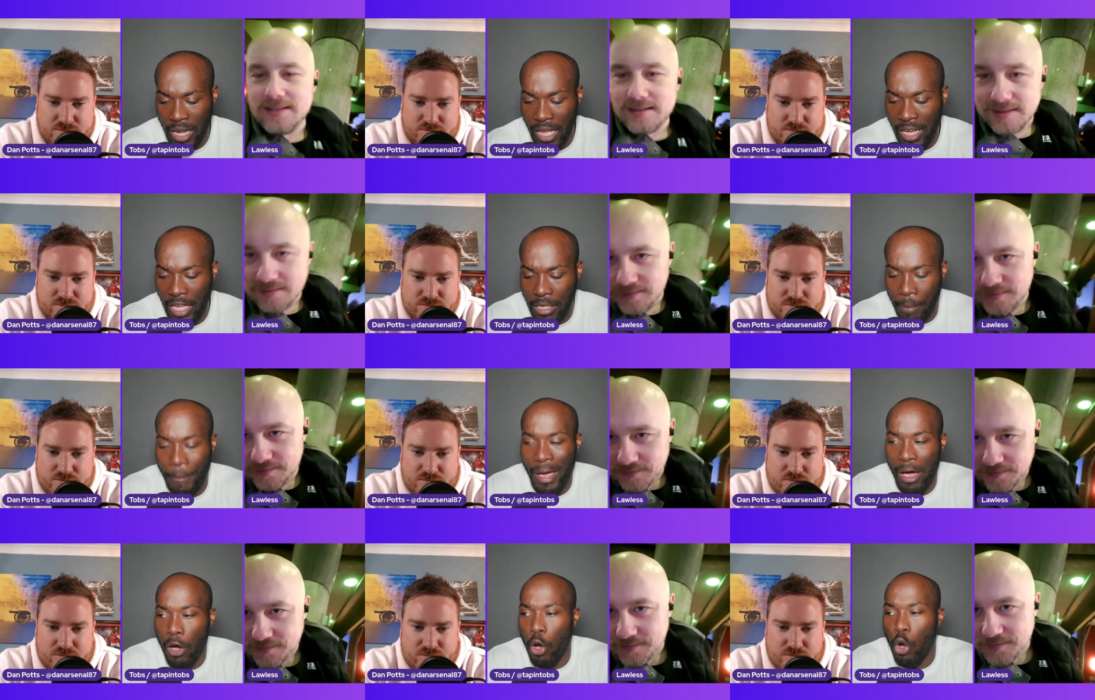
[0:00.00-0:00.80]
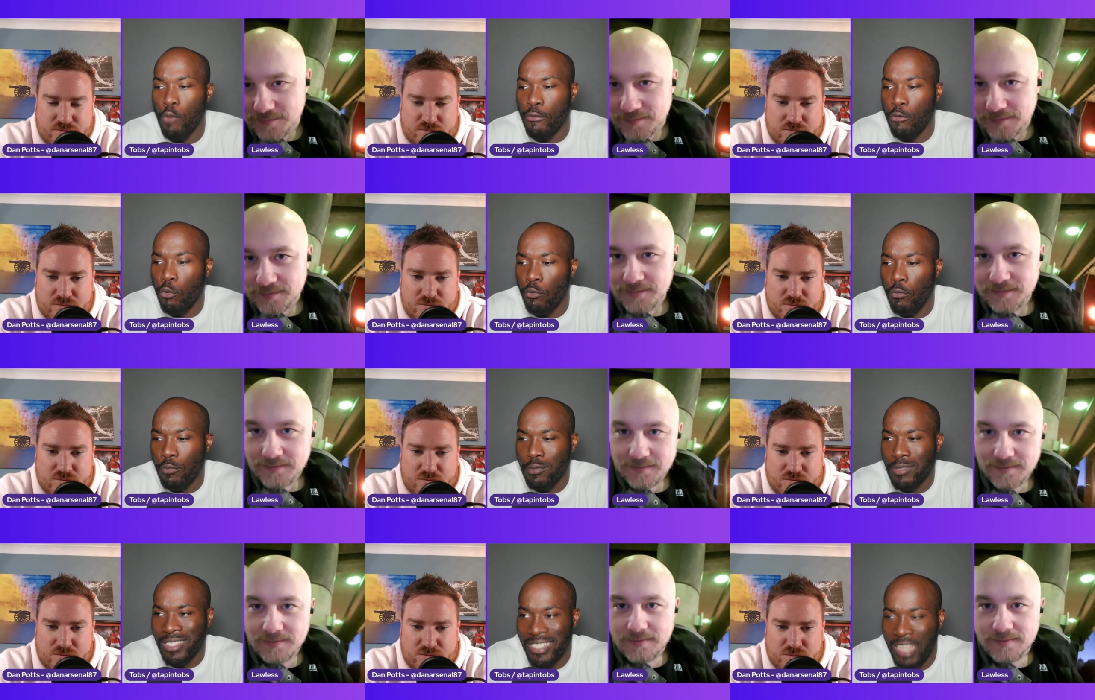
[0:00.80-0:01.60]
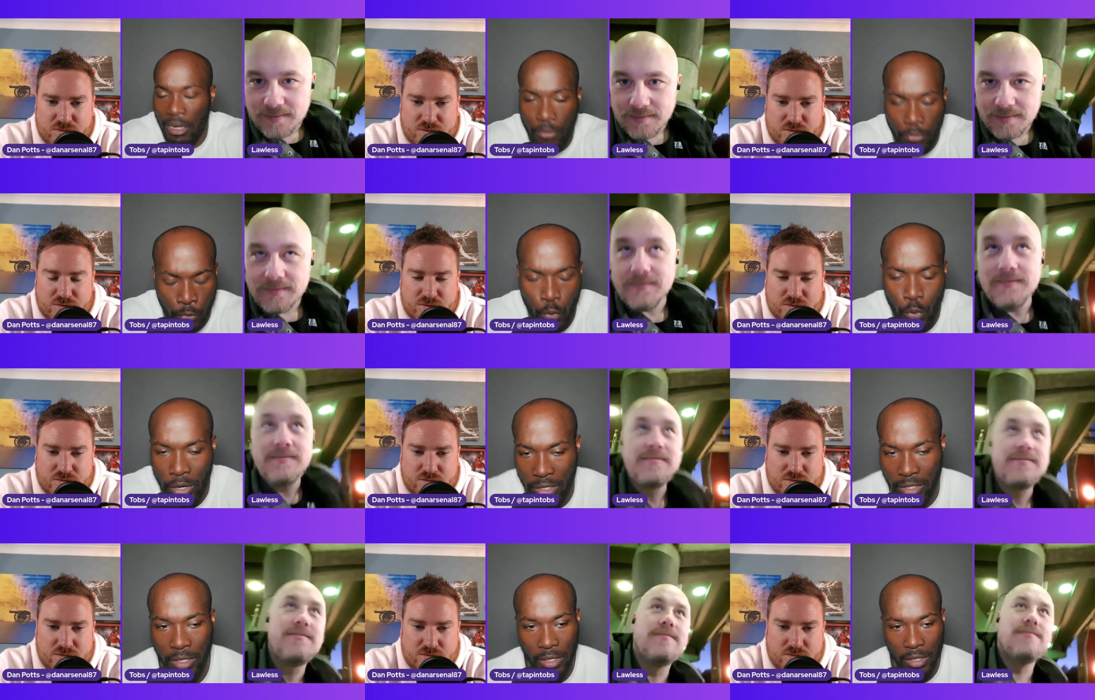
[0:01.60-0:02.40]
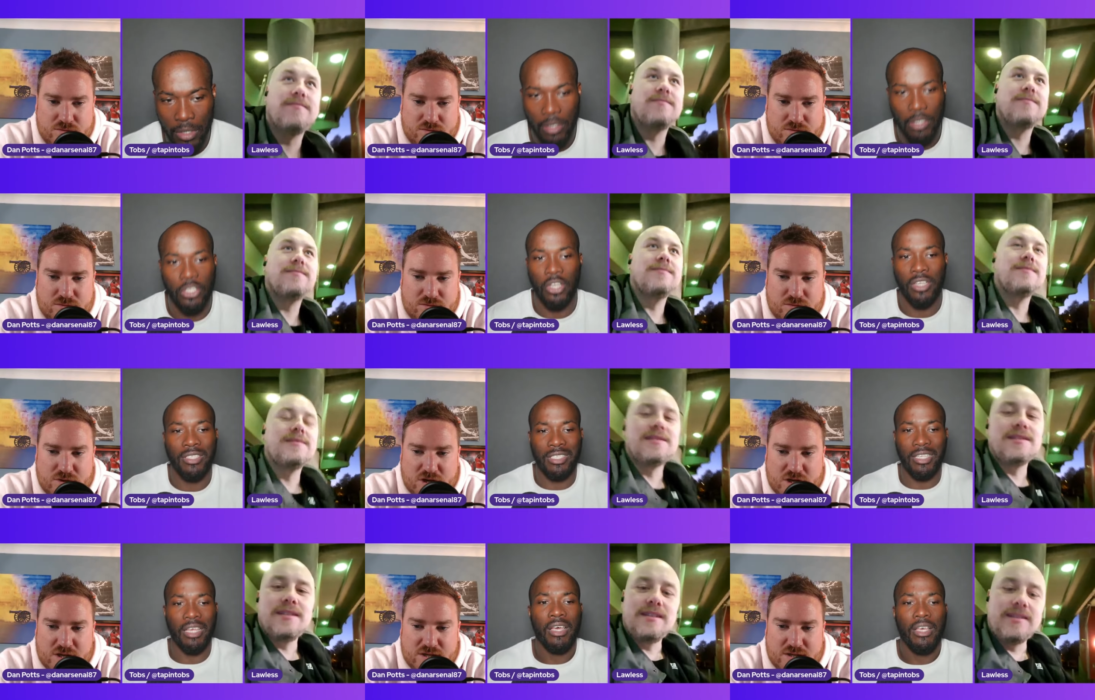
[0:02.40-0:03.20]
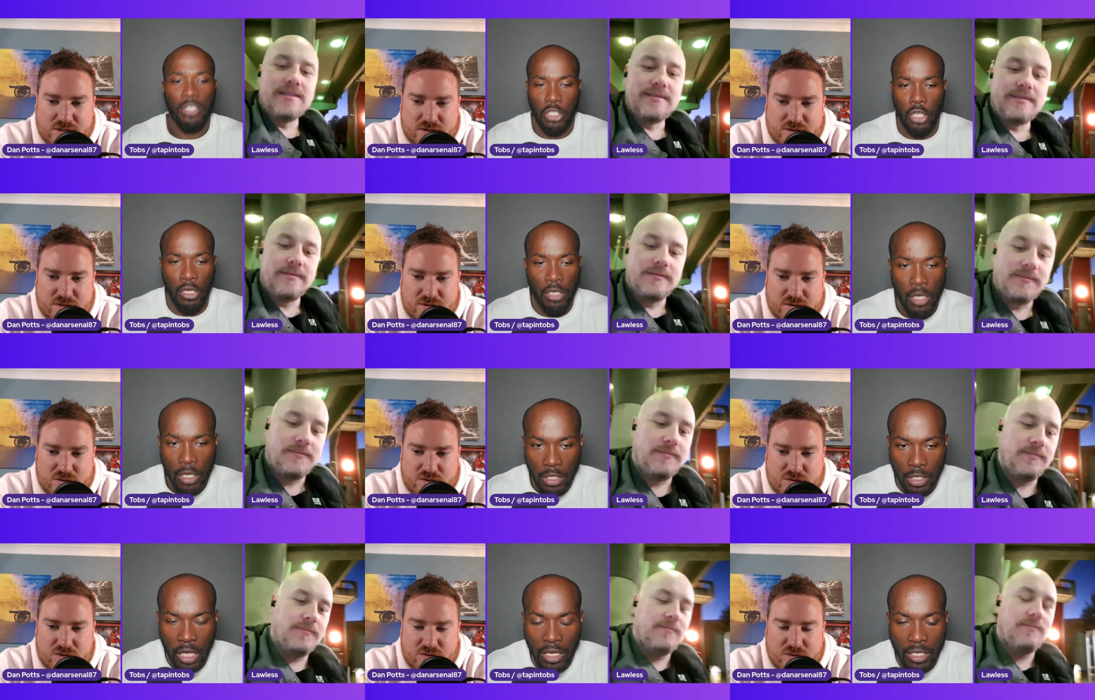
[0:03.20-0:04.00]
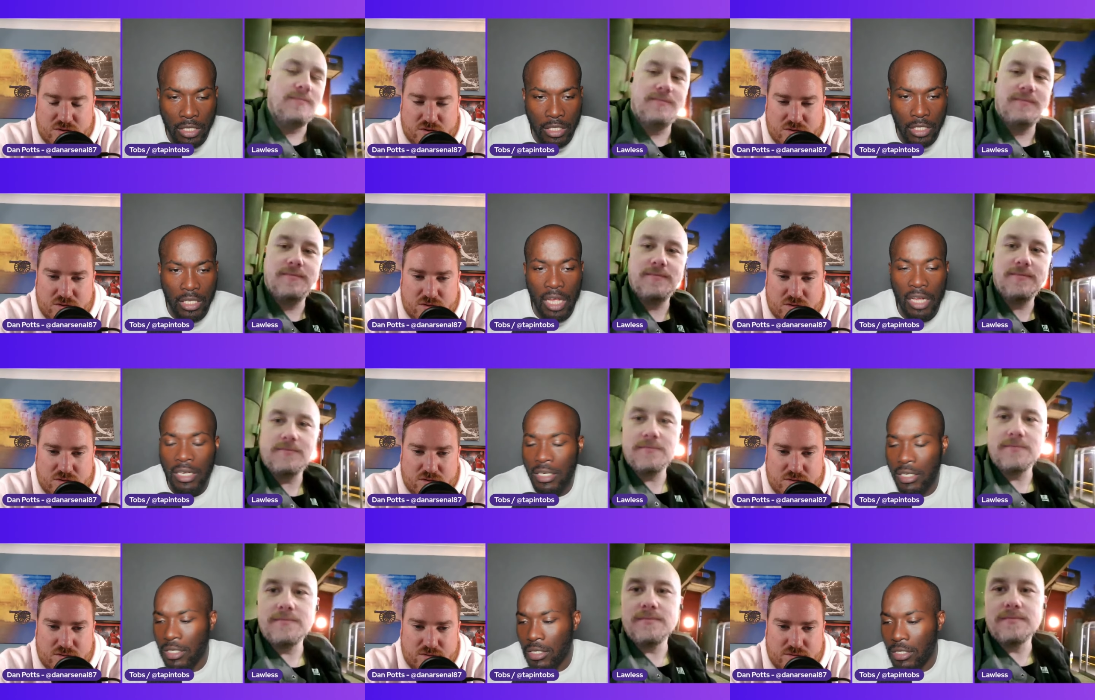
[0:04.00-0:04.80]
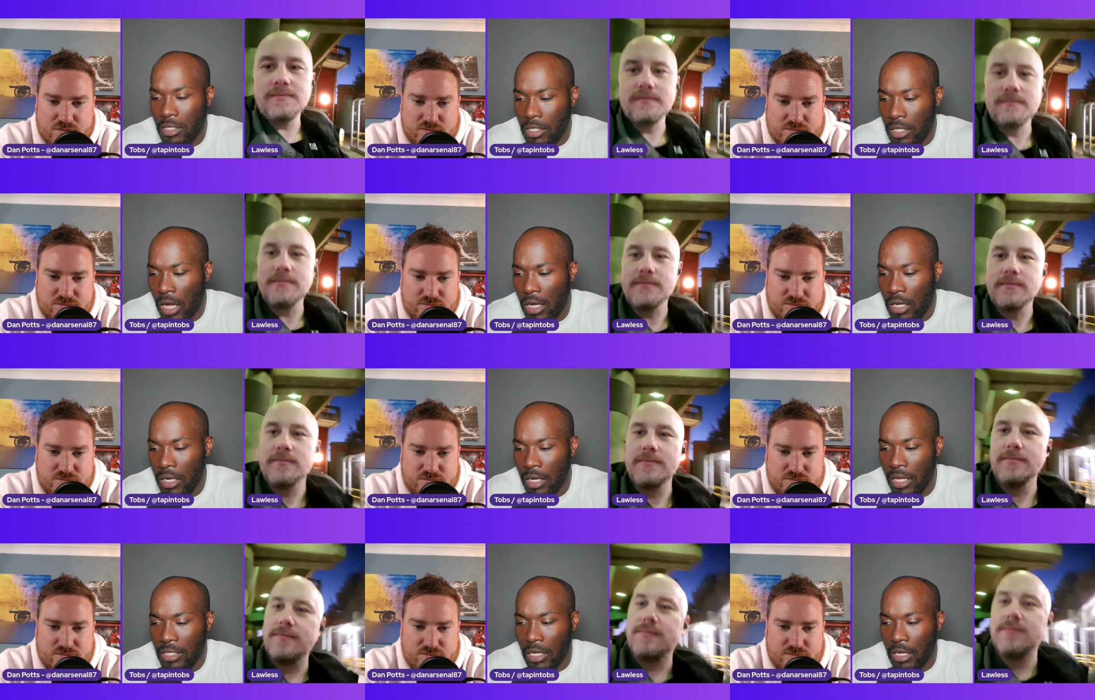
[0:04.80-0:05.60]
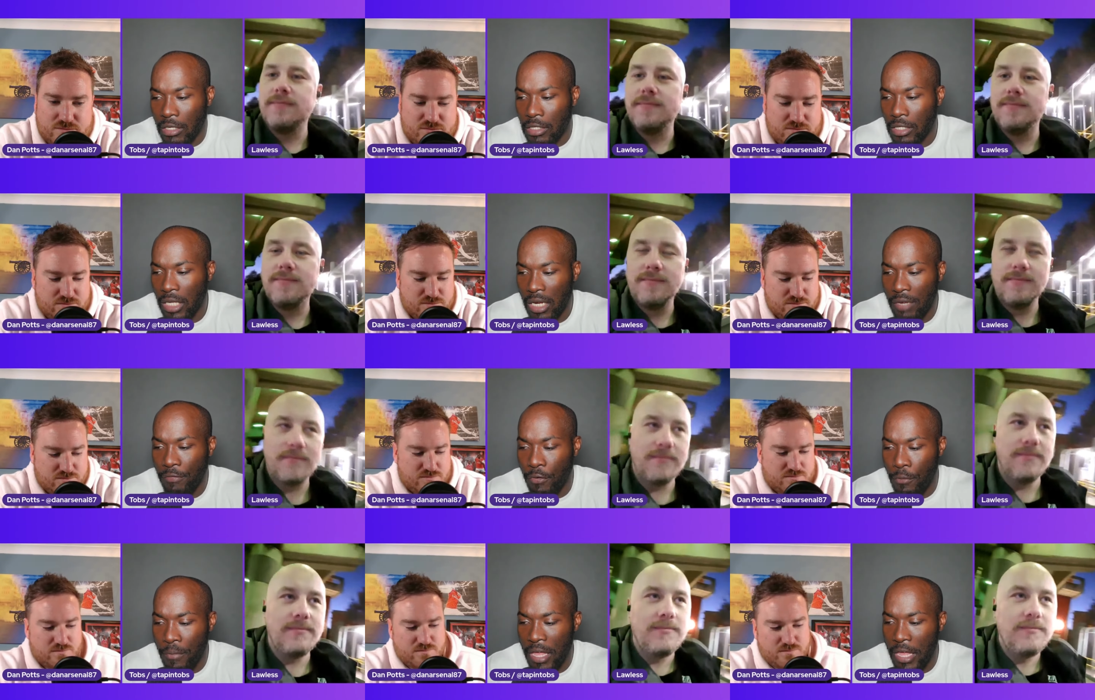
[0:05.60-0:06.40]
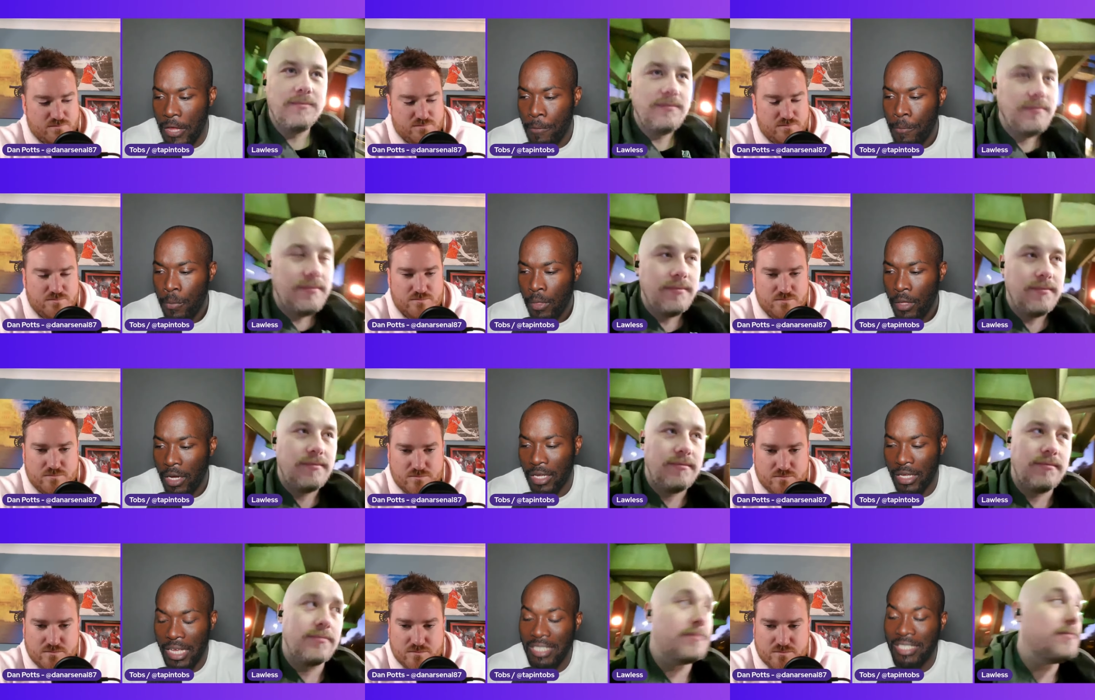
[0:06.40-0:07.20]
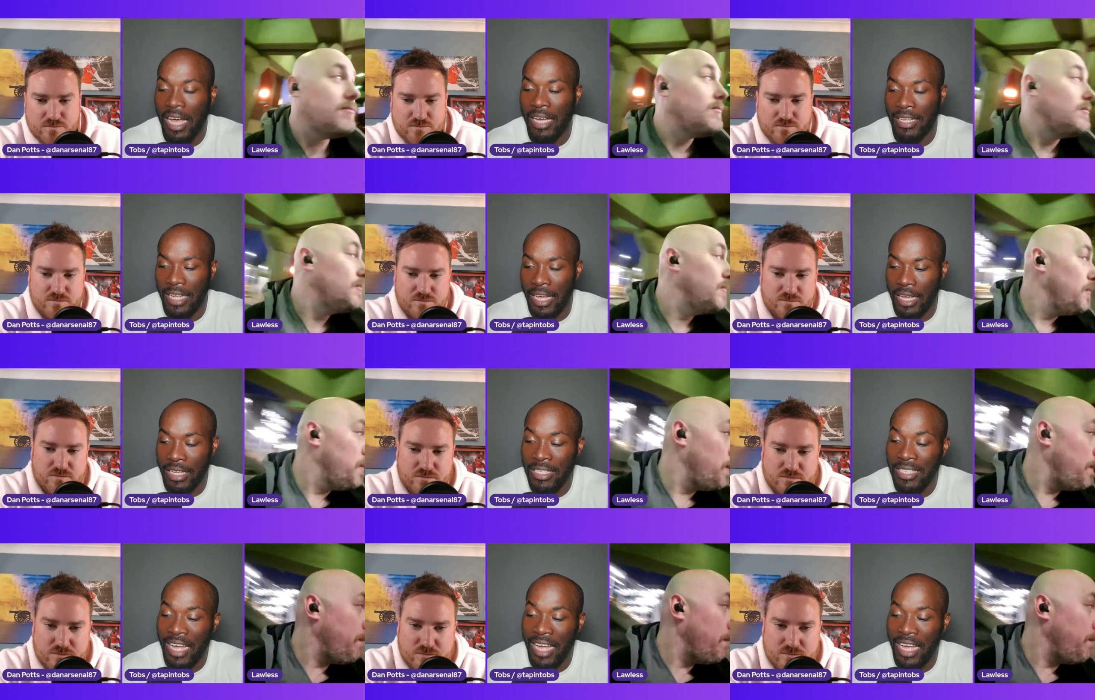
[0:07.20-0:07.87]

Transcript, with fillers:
Speaker 1: is a better overall centre forward. Son, son, son, son, son, son is a son for me. He's at an he's at a